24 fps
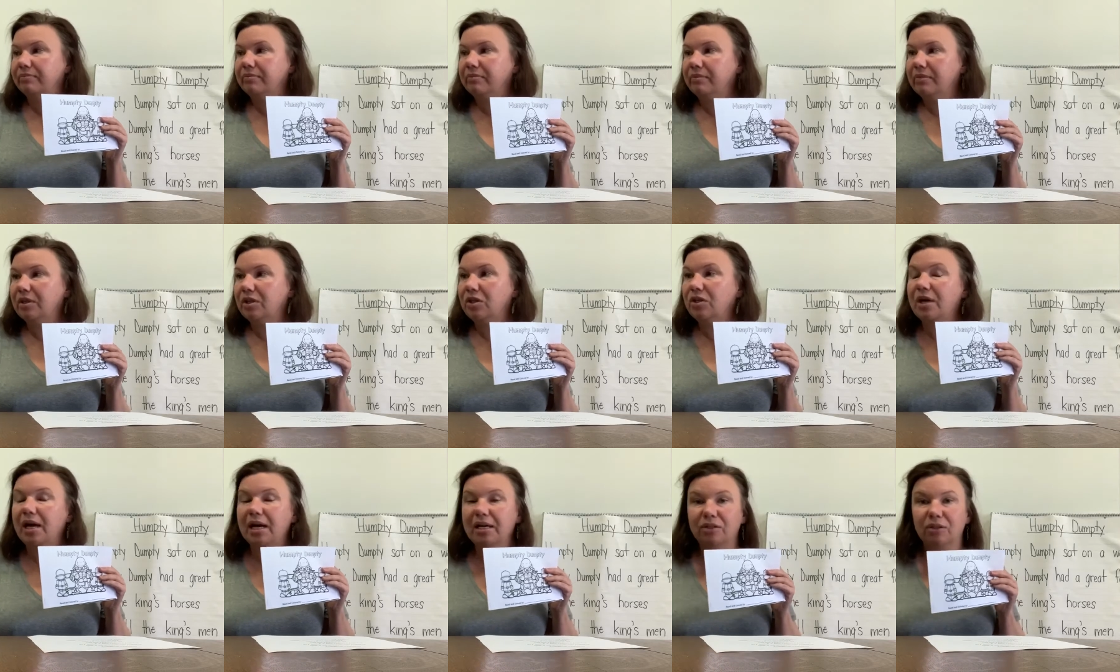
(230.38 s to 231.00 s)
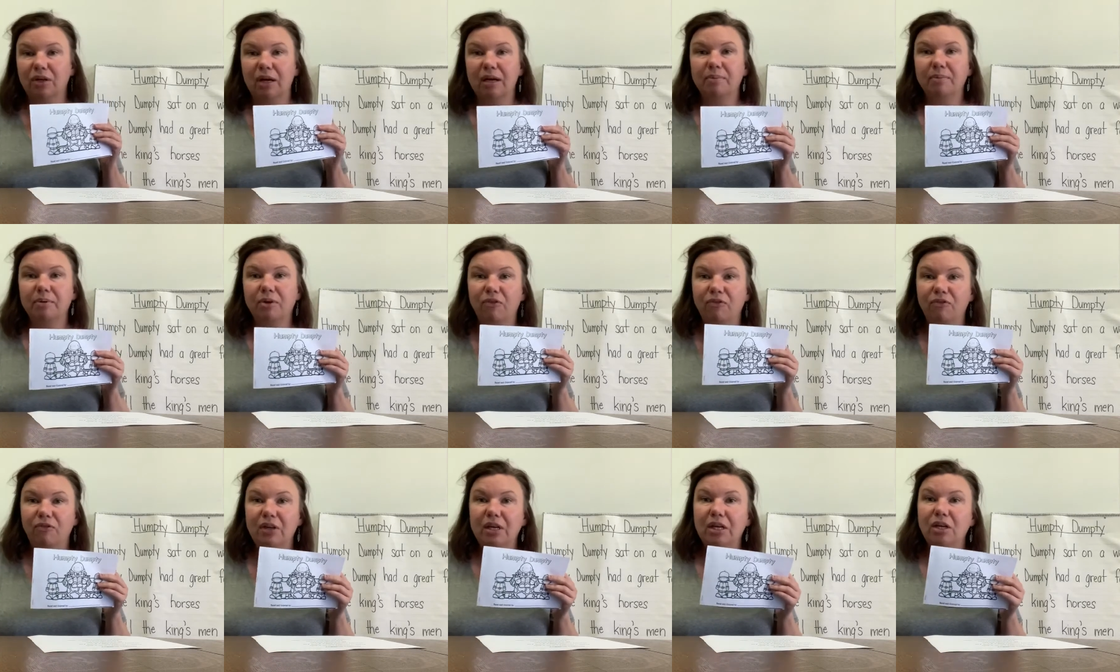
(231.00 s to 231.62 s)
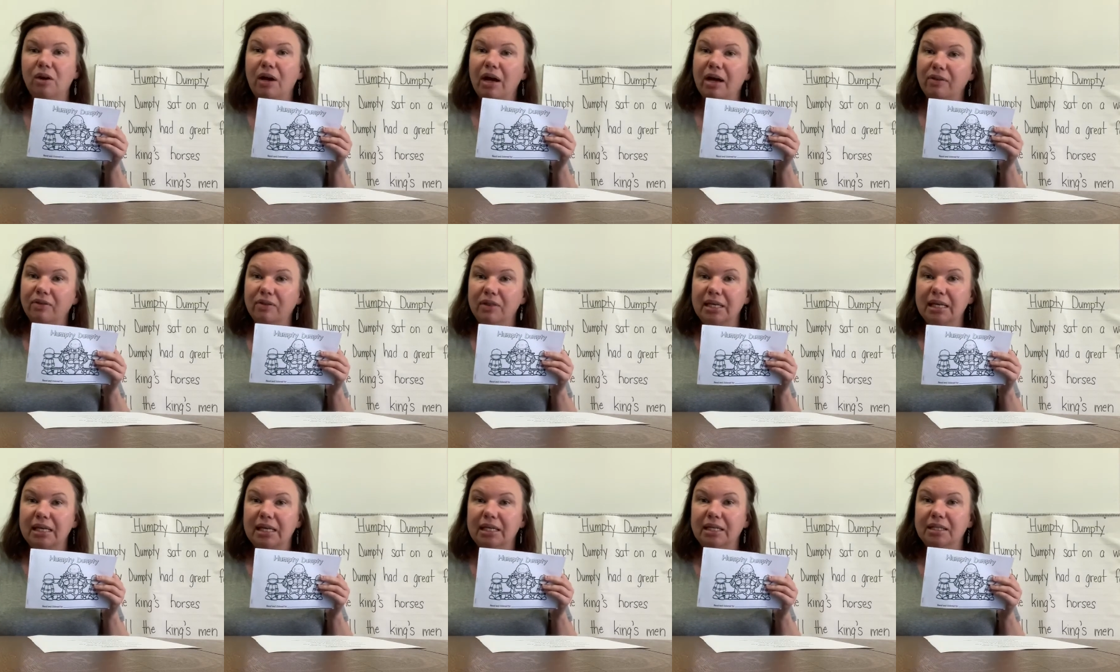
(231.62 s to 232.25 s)
you guys are able to figure out
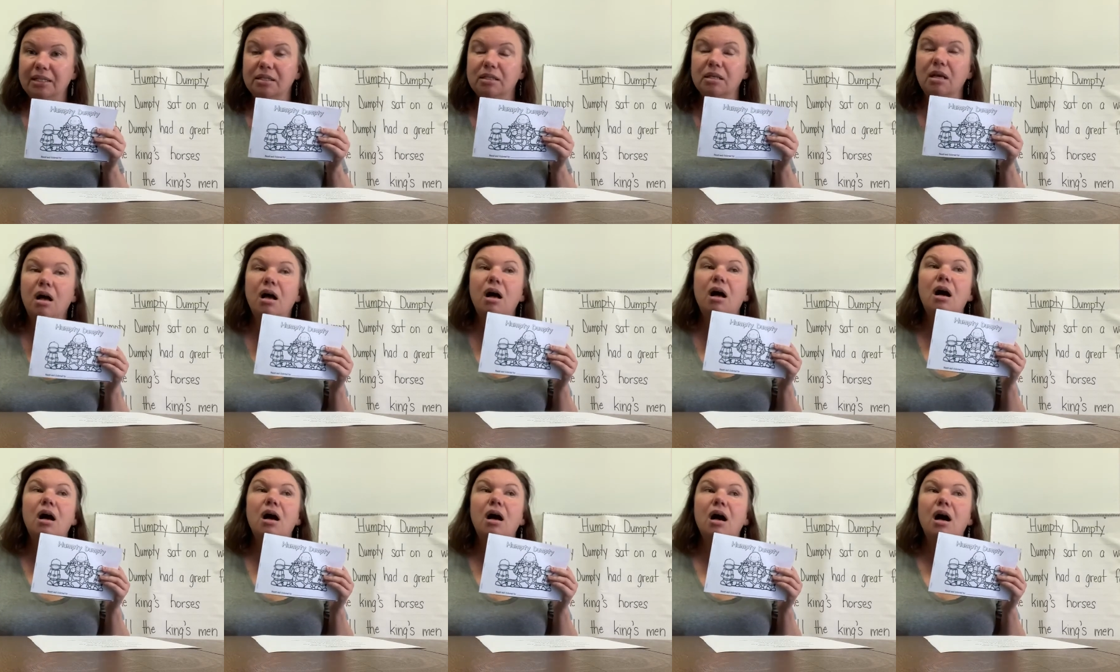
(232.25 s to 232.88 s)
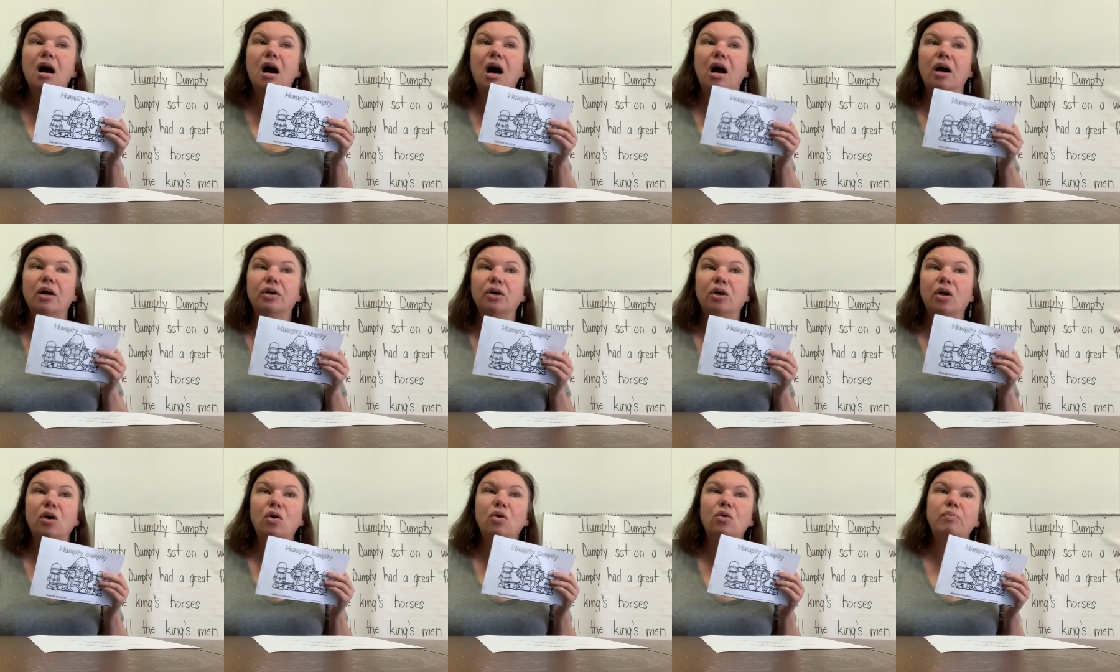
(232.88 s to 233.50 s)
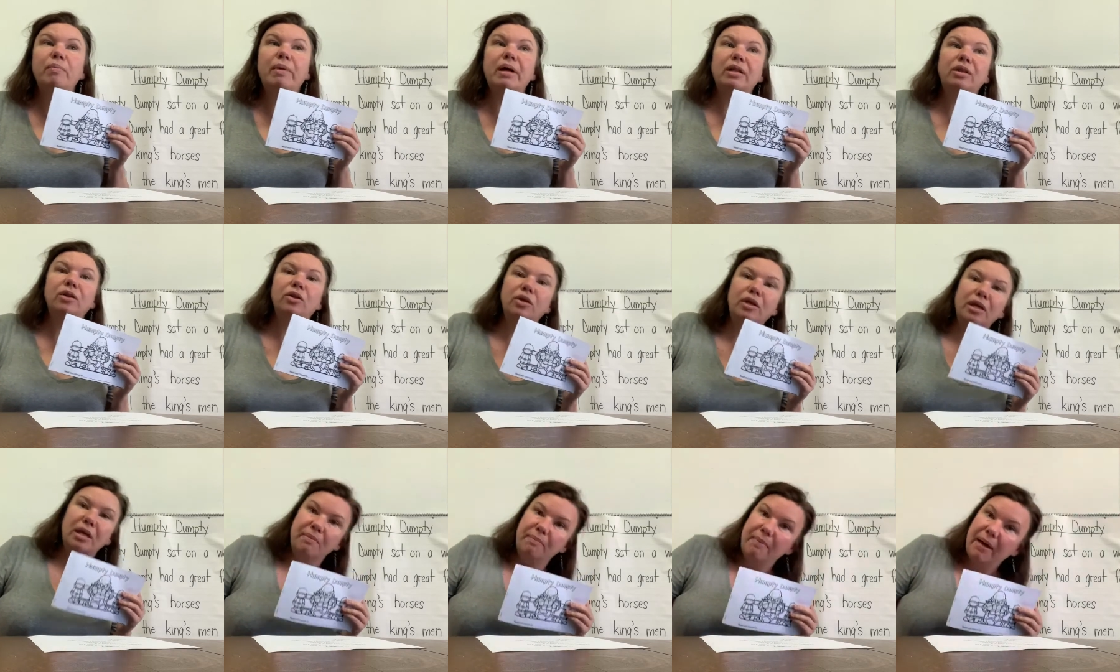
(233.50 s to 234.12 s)
things on your own by
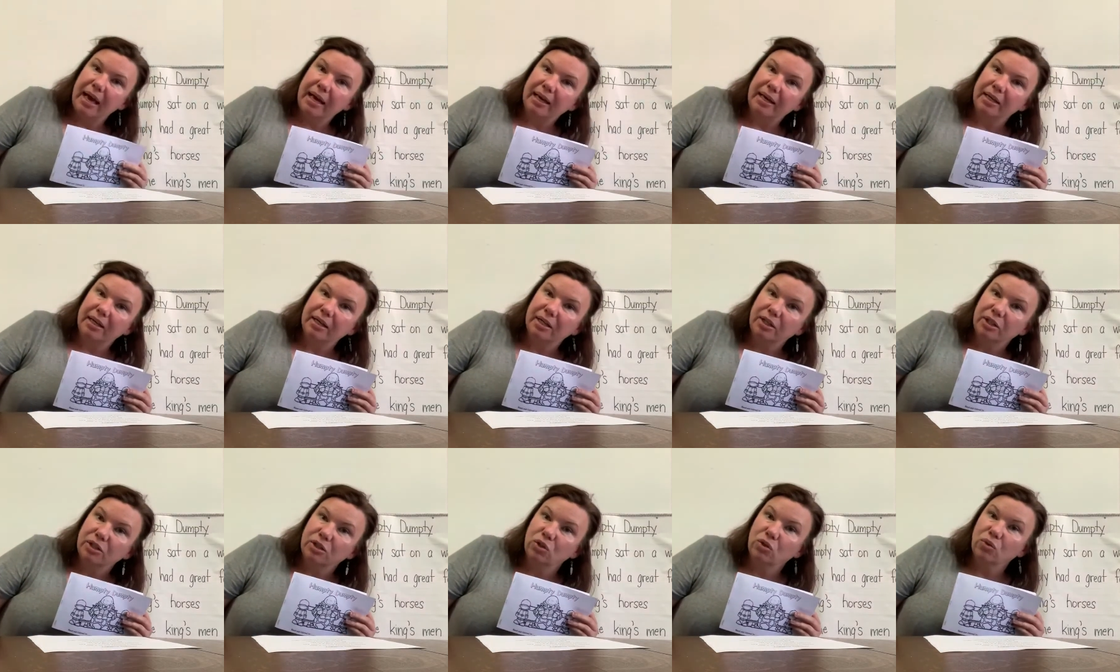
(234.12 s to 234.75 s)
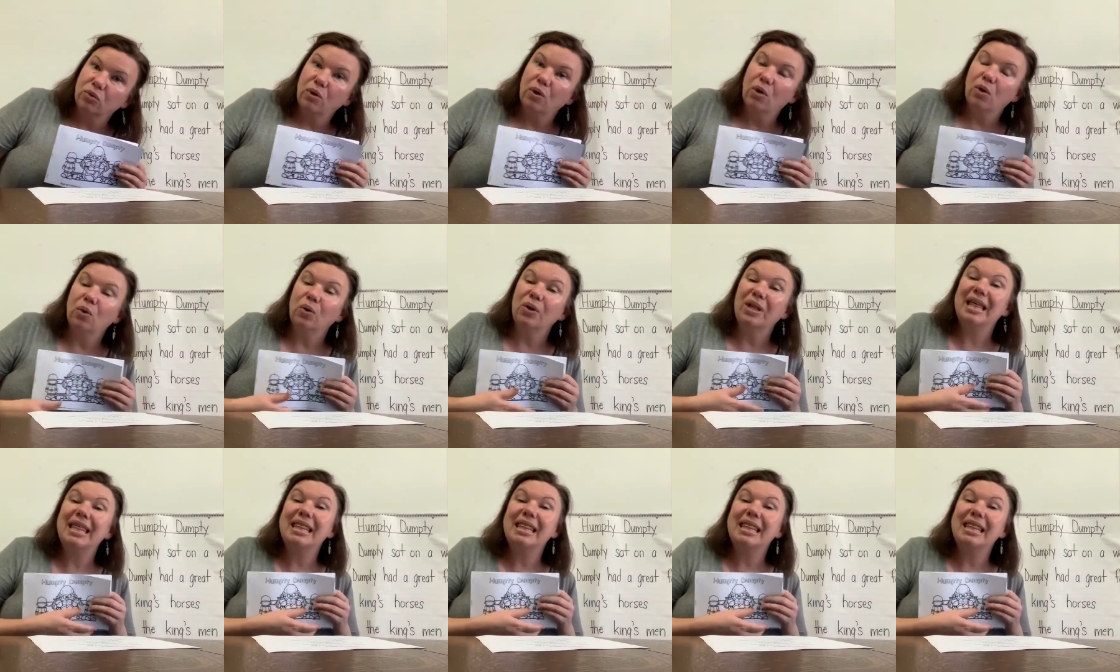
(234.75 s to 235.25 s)
looking back at a control.